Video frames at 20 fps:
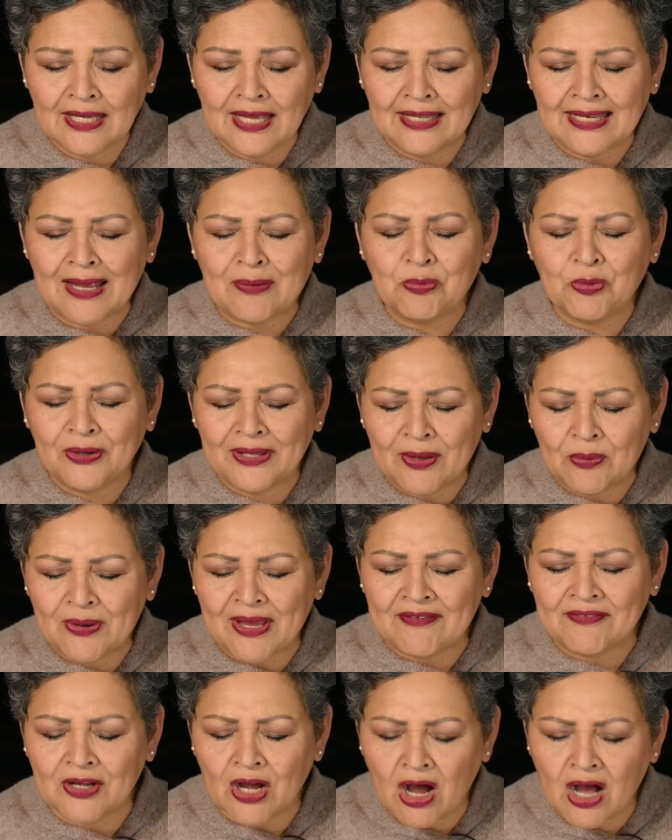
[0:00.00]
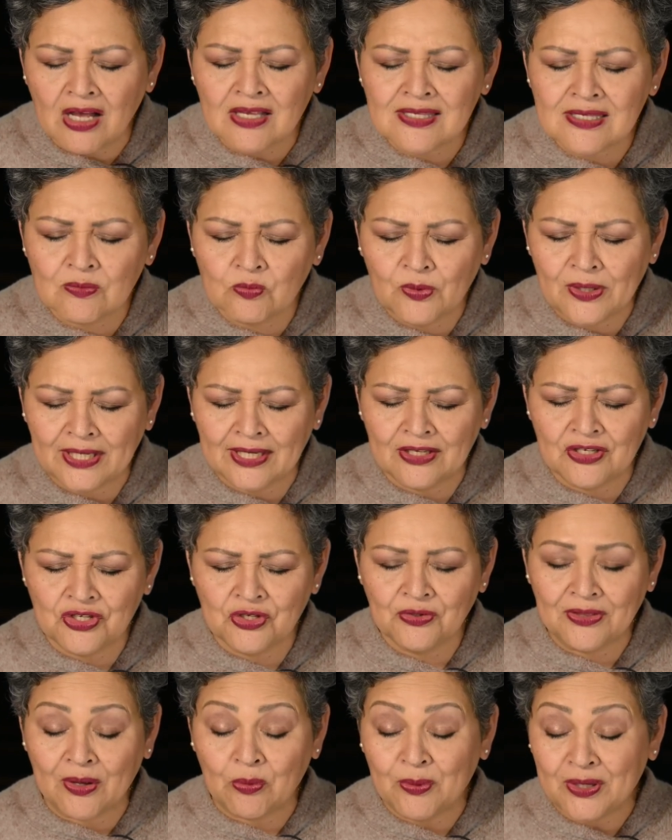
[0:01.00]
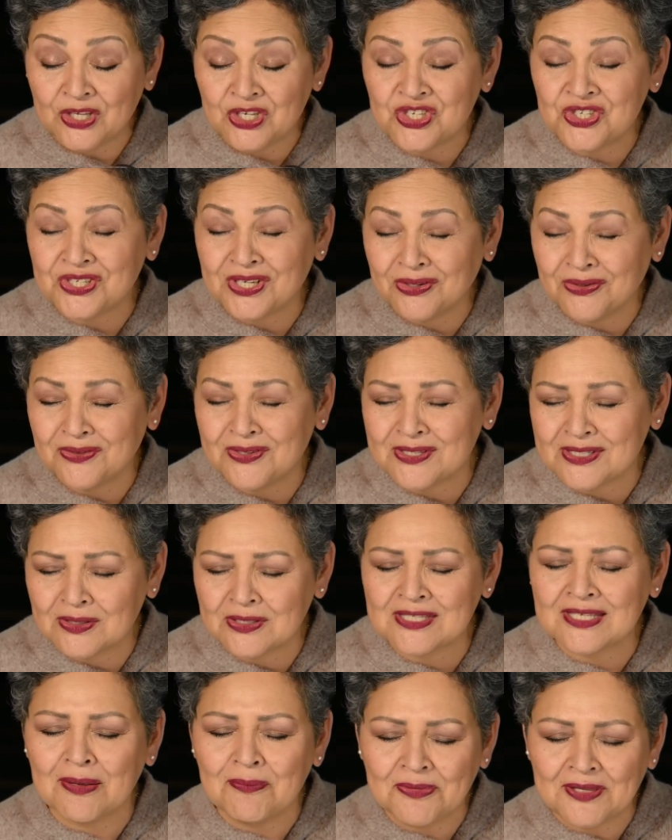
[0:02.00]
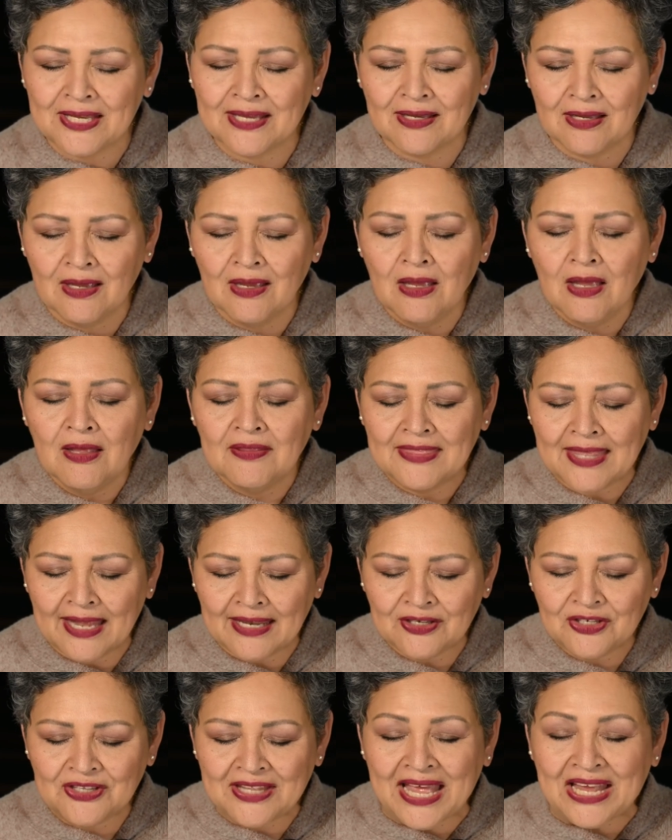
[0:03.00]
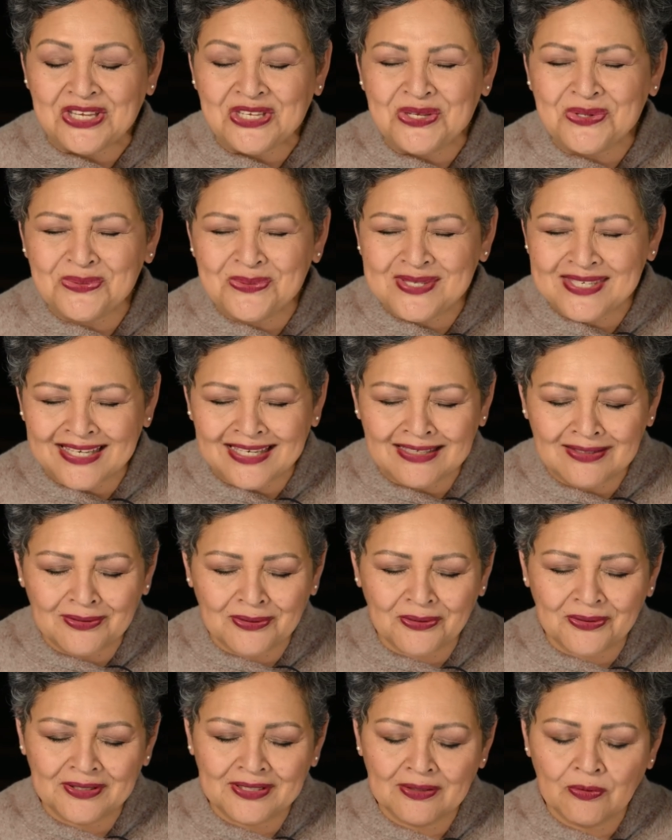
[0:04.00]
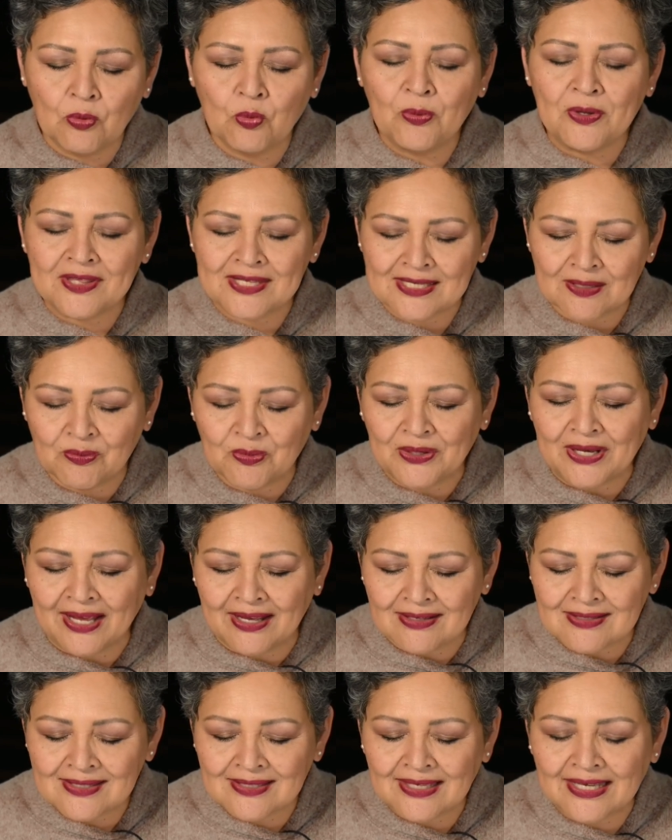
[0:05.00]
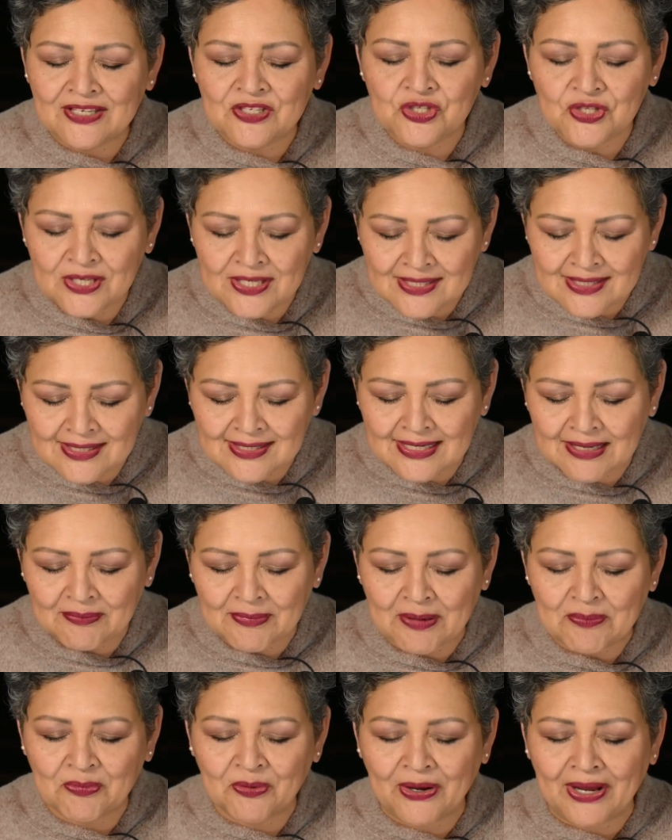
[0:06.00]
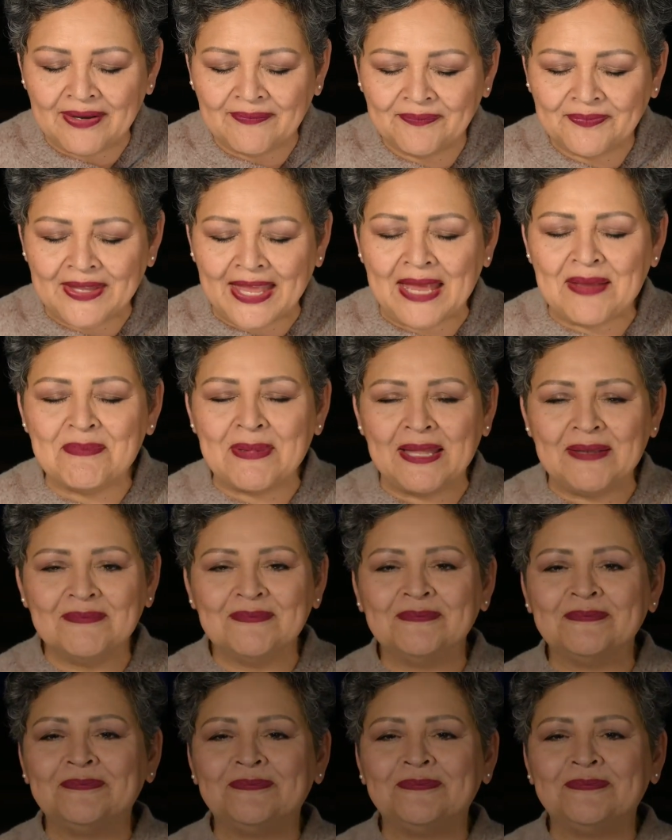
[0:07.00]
And I pray that we have an awesome week in you, that we can share something that, that you did, Lord, with someone else. In Jesus' name I pray. Amen.